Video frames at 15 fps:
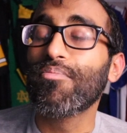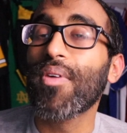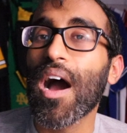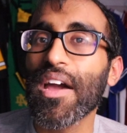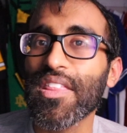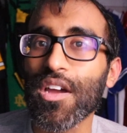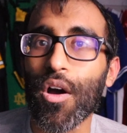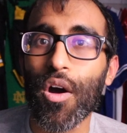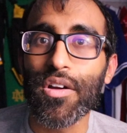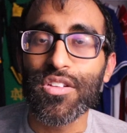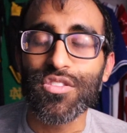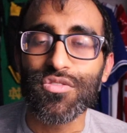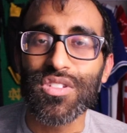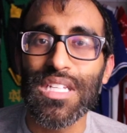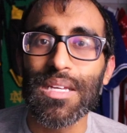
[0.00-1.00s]
by the
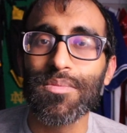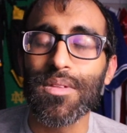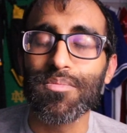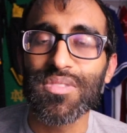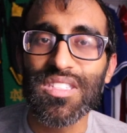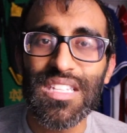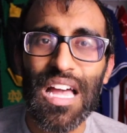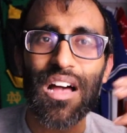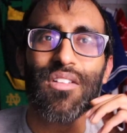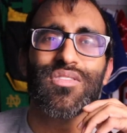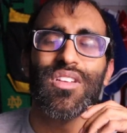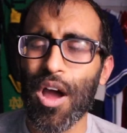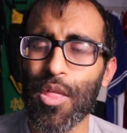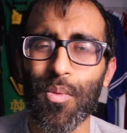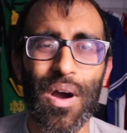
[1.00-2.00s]
artist or team themselves.
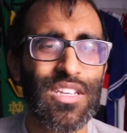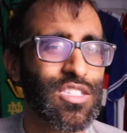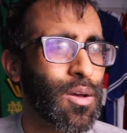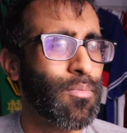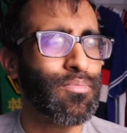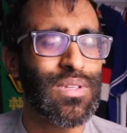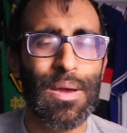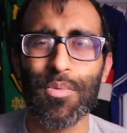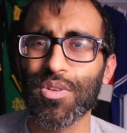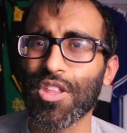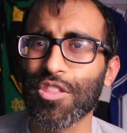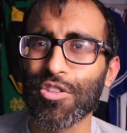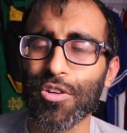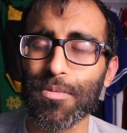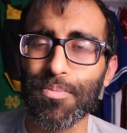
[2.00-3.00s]
Otherwise, they'll team up with a
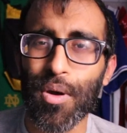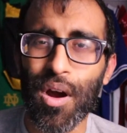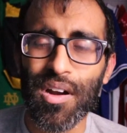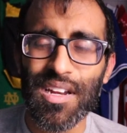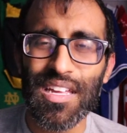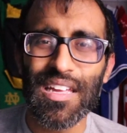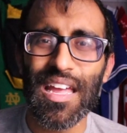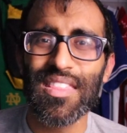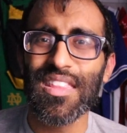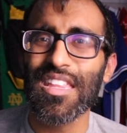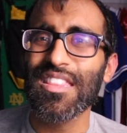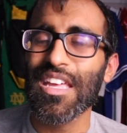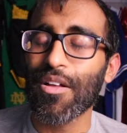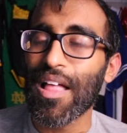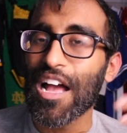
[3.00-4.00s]
third party, and
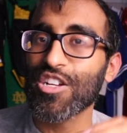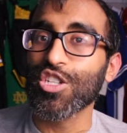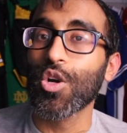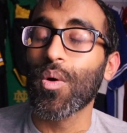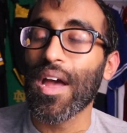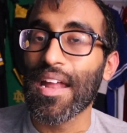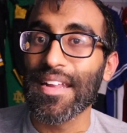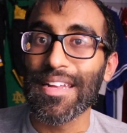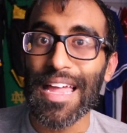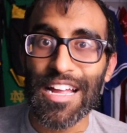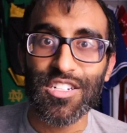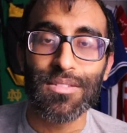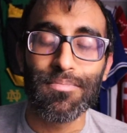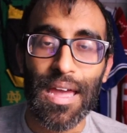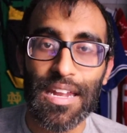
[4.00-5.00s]
then they'll actually go ahead and
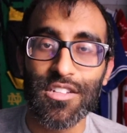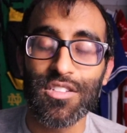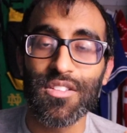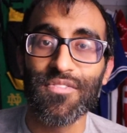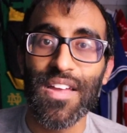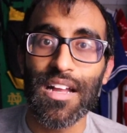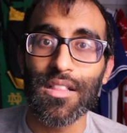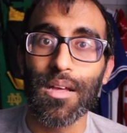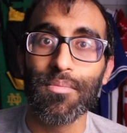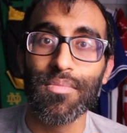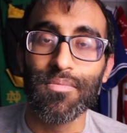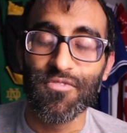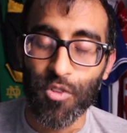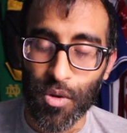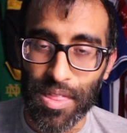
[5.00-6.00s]
actually manage the fan club
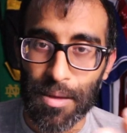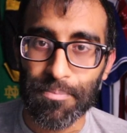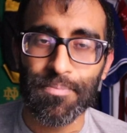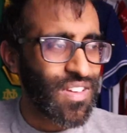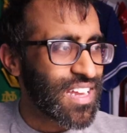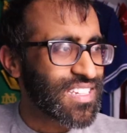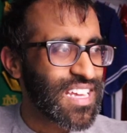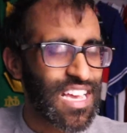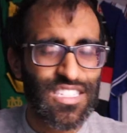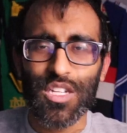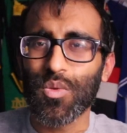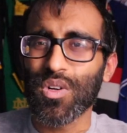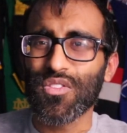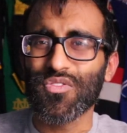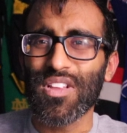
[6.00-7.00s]
for them. Fantastic,
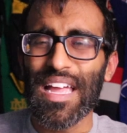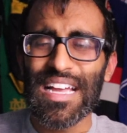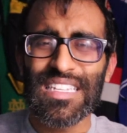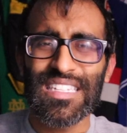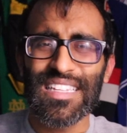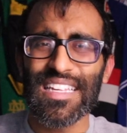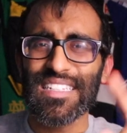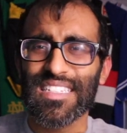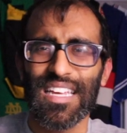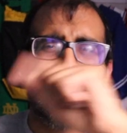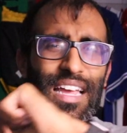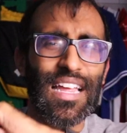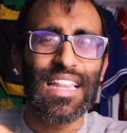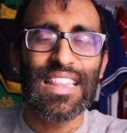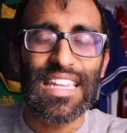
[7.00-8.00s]
wonderful, excellent.
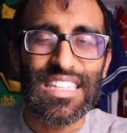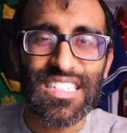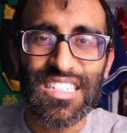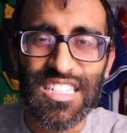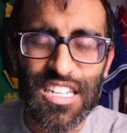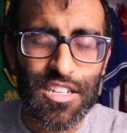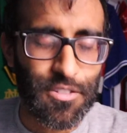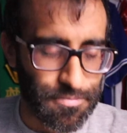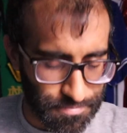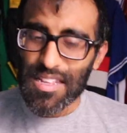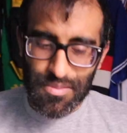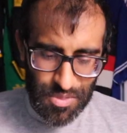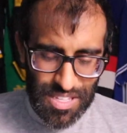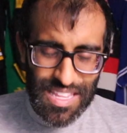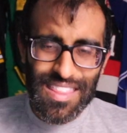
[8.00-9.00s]
Let's continue.
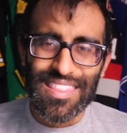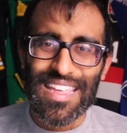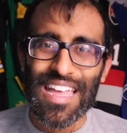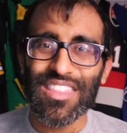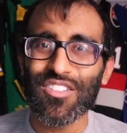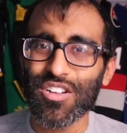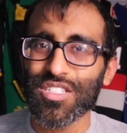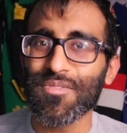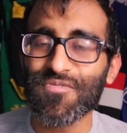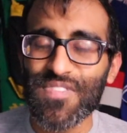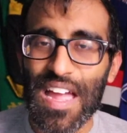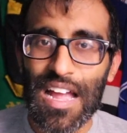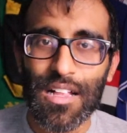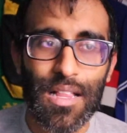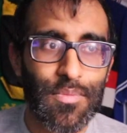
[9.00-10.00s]
And within that, there are some
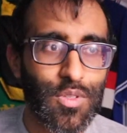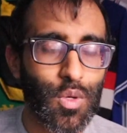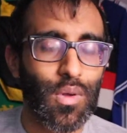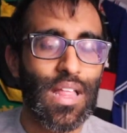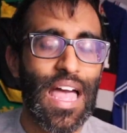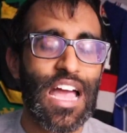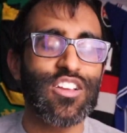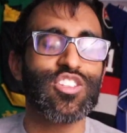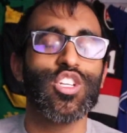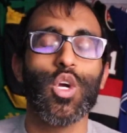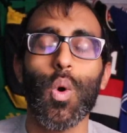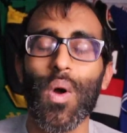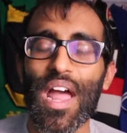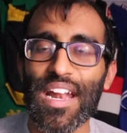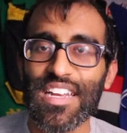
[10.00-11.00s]
fan clubs who will actually
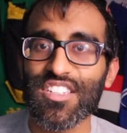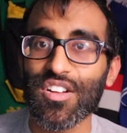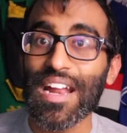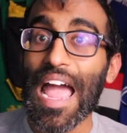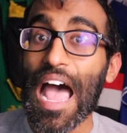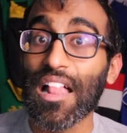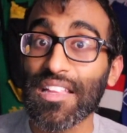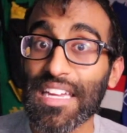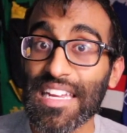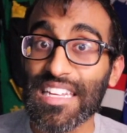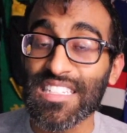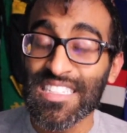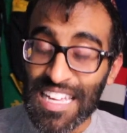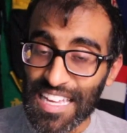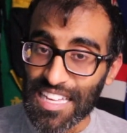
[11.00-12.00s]
go ahead and start
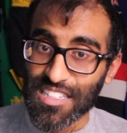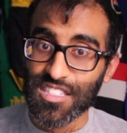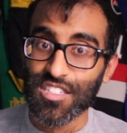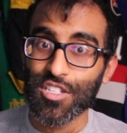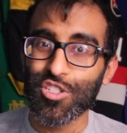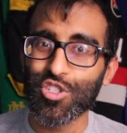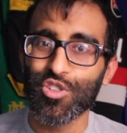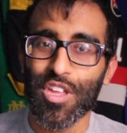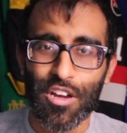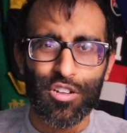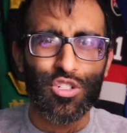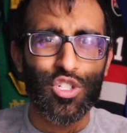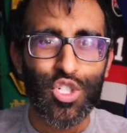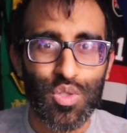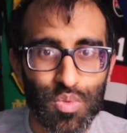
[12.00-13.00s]
allocating tickets to their
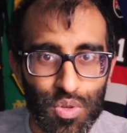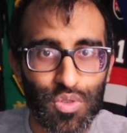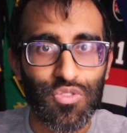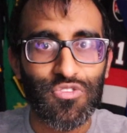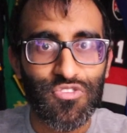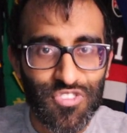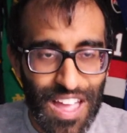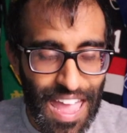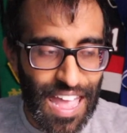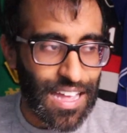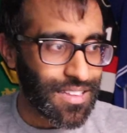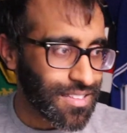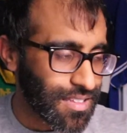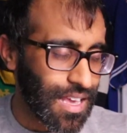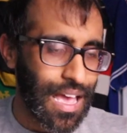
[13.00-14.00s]
true
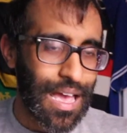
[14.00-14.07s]
fans.